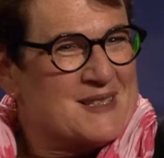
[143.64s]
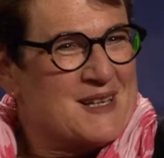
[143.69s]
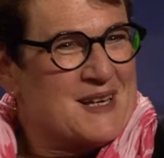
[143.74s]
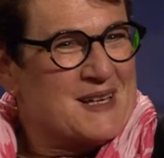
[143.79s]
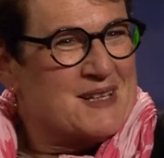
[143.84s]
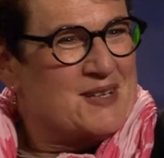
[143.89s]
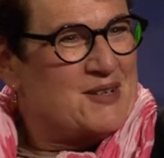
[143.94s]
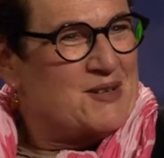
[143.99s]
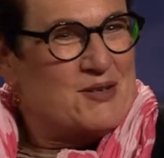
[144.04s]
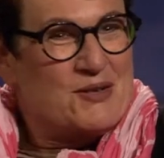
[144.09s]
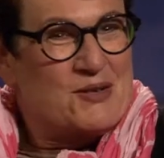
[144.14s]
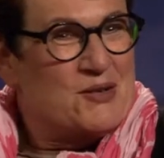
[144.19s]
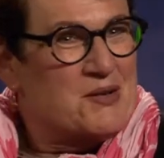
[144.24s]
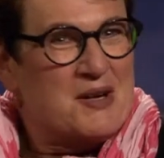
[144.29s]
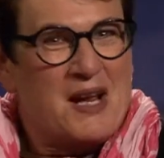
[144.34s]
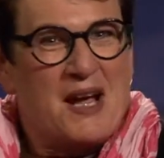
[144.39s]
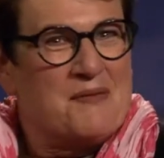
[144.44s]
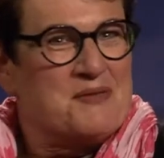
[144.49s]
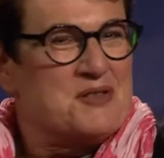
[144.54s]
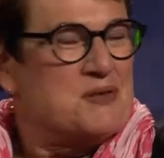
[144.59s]
like, you
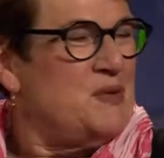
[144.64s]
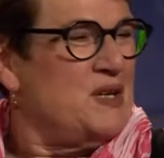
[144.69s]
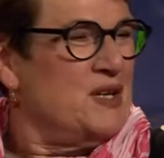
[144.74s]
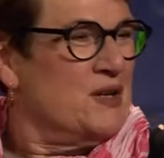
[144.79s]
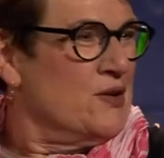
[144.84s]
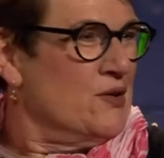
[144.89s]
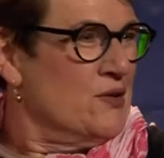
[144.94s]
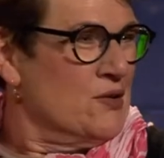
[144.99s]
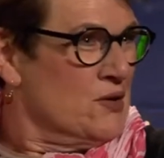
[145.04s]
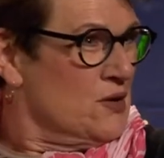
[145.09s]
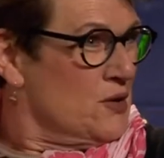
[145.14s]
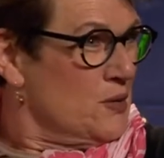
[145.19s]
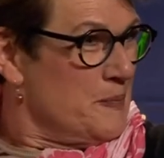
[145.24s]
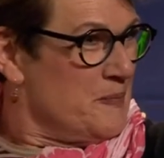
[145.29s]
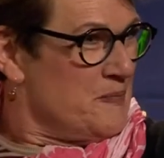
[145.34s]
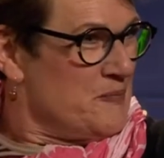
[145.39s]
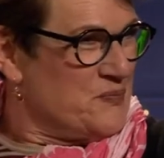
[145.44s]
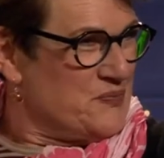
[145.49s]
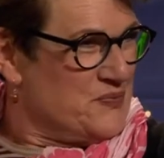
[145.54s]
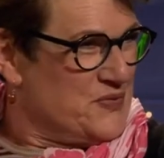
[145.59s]
don't have to be a girl.
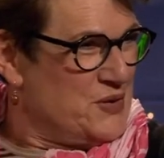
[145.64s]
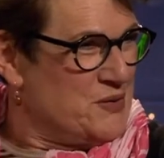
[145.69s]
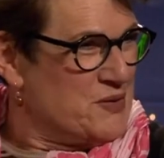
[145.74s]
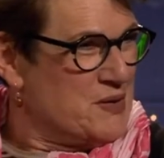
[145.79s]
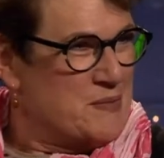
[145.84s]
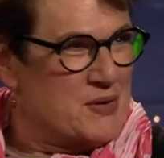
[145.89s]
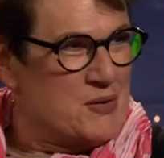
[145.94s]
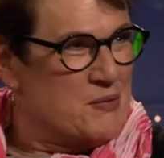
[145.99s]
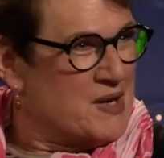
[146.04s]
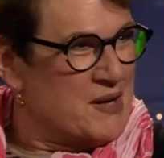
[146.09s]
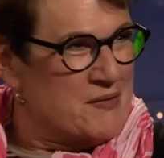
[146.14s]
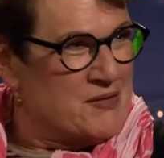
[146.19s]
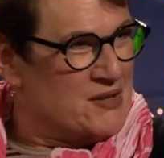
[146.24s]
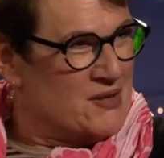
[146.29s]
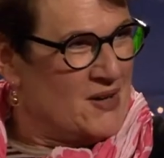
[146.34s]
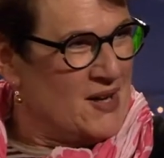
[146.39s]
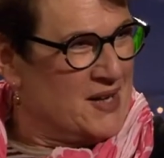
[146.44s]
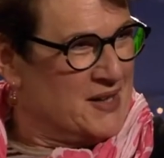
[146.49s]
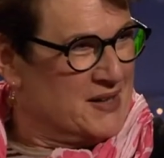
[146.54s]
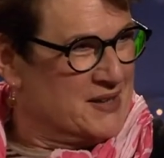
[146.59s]
You can be whatever you
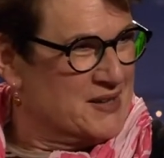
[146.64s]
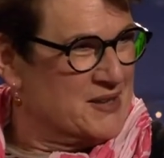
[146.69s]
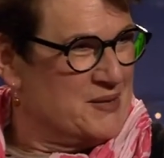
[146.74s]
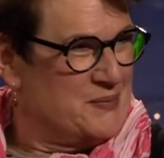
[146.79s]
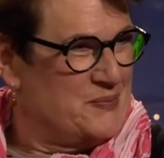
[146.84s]
like.